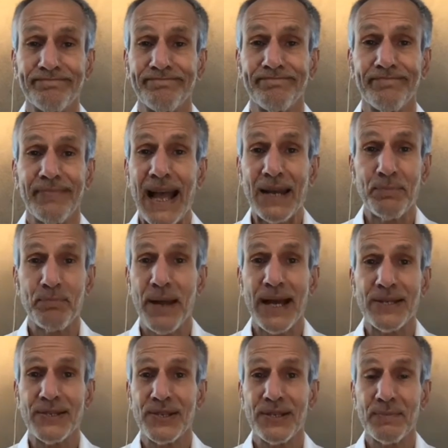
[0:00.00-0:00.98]
at
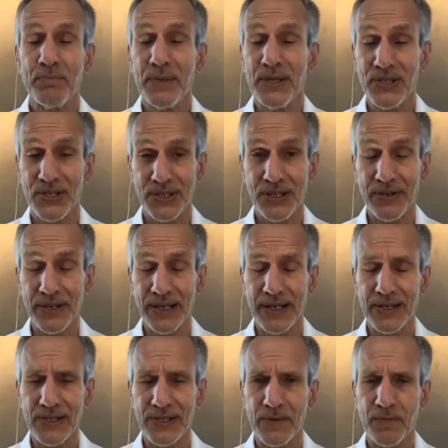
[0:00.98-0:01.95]
best
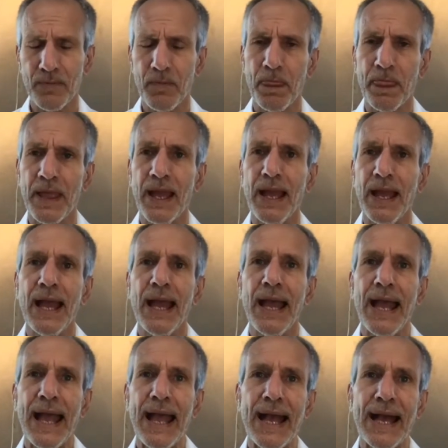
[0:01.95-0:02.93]
mysterious.
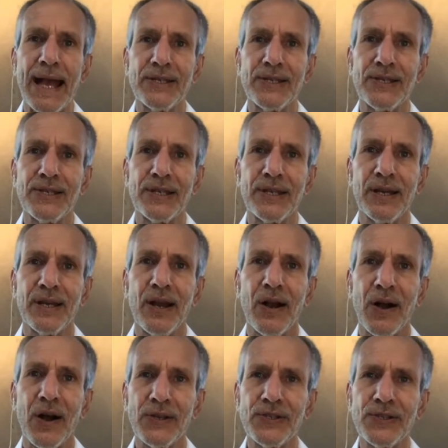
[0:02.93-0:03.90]
And
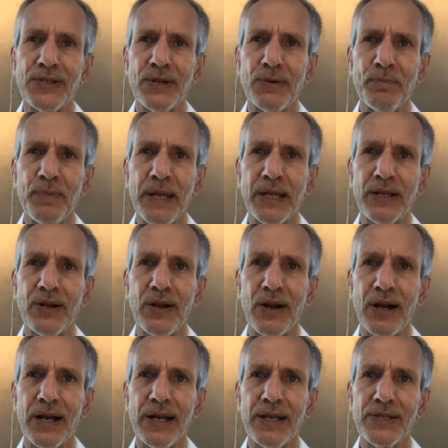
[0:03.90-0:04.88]
also
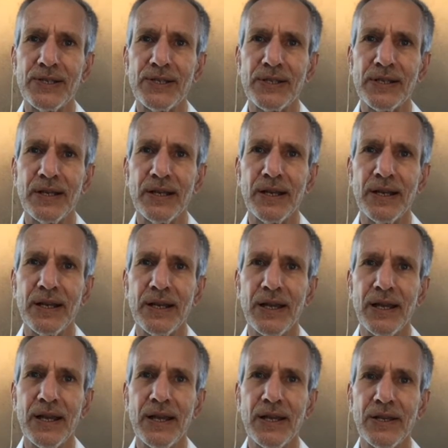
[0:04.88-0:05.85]
because
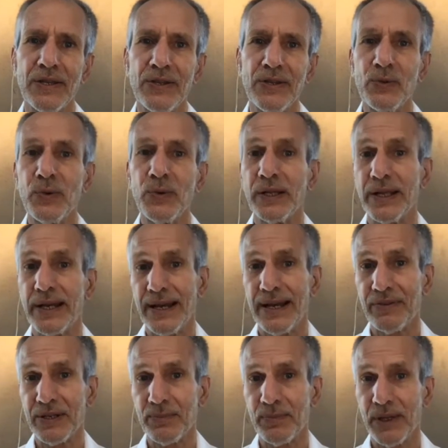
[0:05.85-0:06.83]
you will
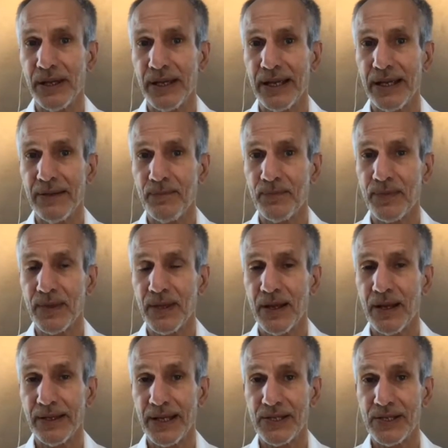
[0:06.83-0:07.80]
inevitably,
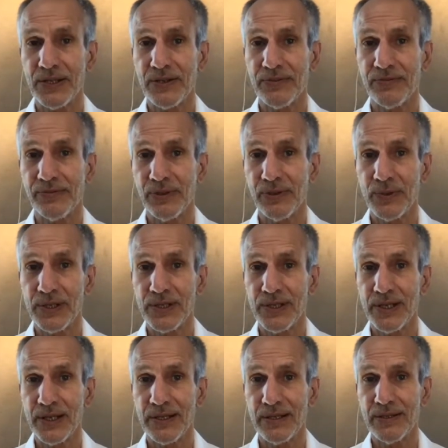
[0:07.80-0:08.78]
unless you're fluent
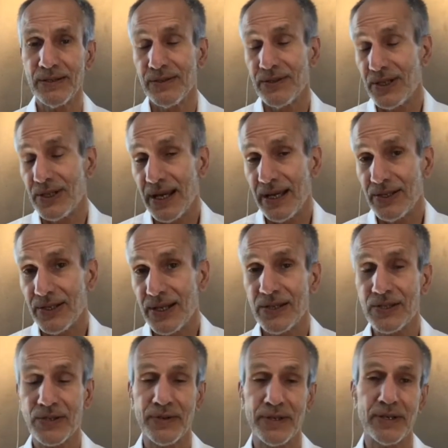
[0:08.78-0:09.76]
in, say,
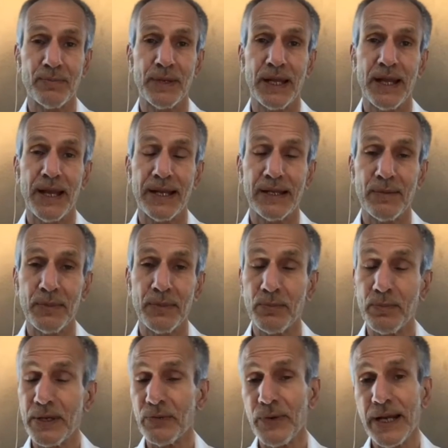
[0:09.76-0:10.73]
Sanskrit or Malayalam, you'll
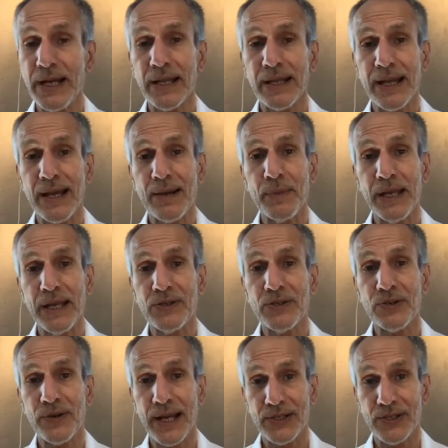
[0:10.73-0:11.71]
be reading them in
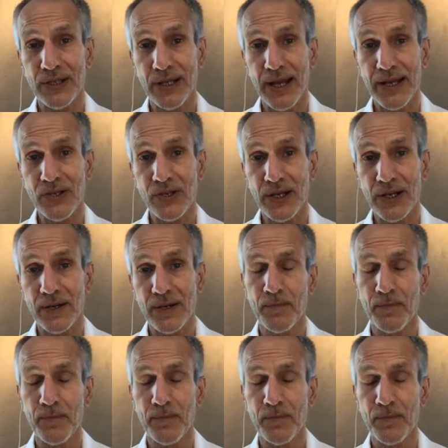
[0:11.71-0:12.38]
translation.